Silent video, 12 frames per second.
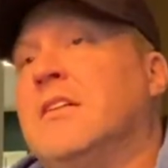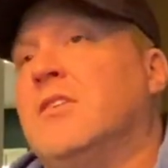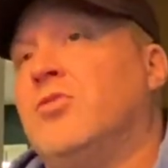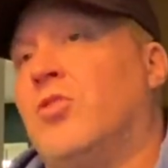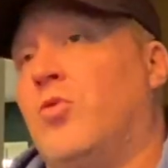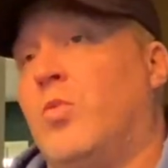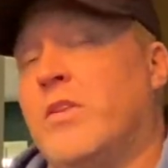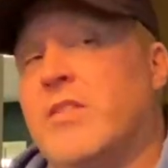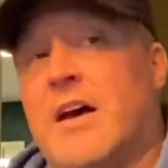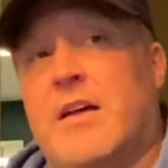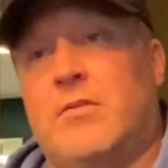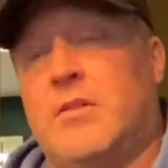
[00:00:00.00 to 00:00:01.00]
So with
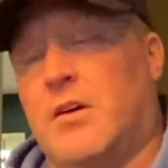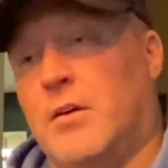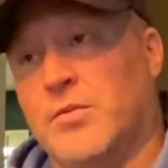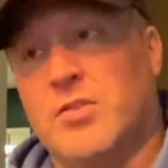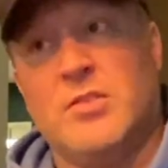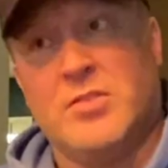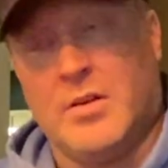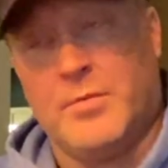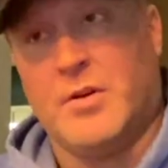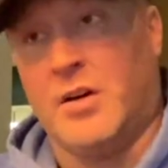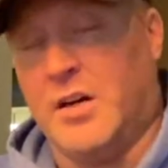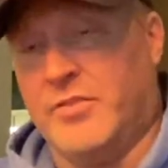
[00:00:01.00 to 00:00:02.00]
that comes some
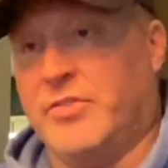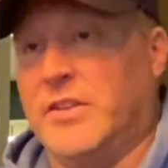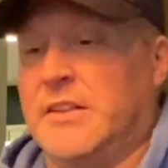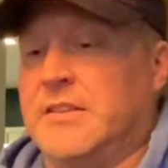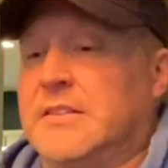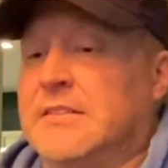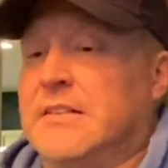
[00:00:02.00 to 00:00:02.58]
conflict.